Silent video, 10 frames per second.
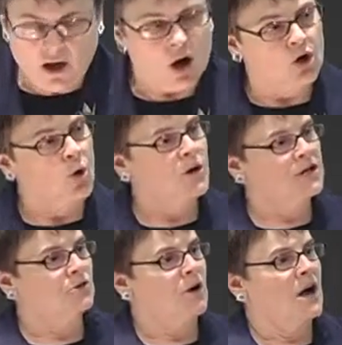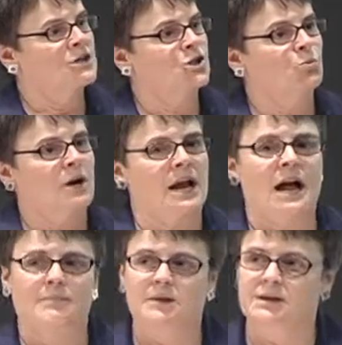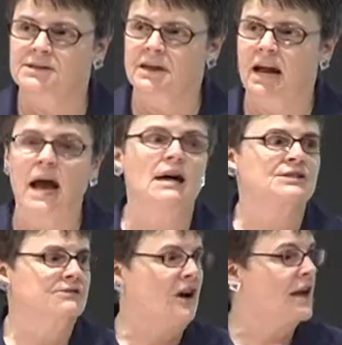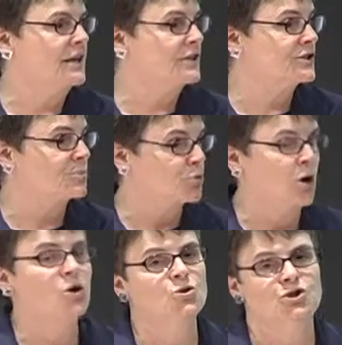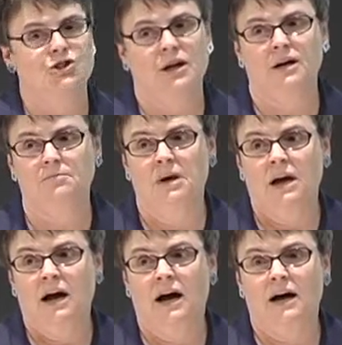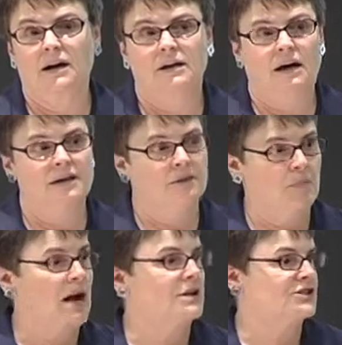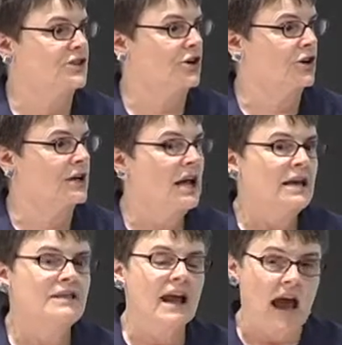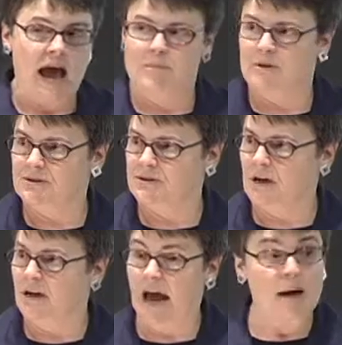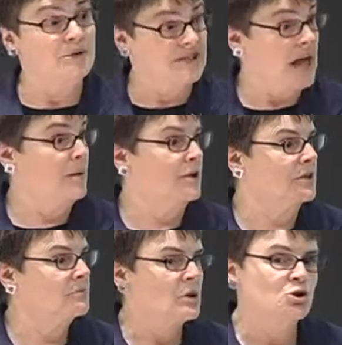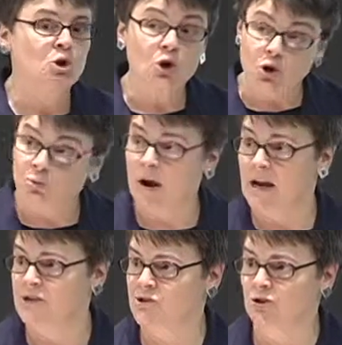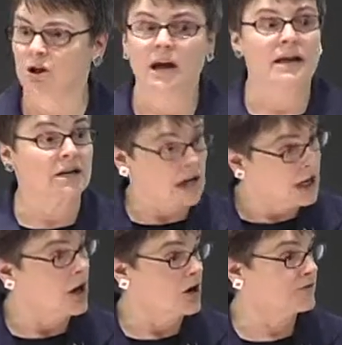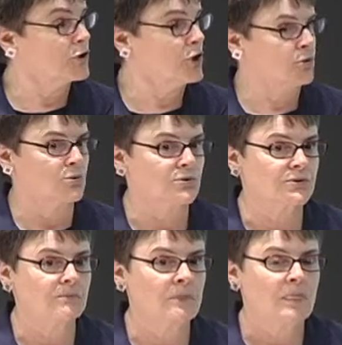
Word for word: According to Roger, what happened is that as the Vikings approached um, uh, uh, the monastery, the abbess, Abbess Ebba, took a razor and cut off her nose.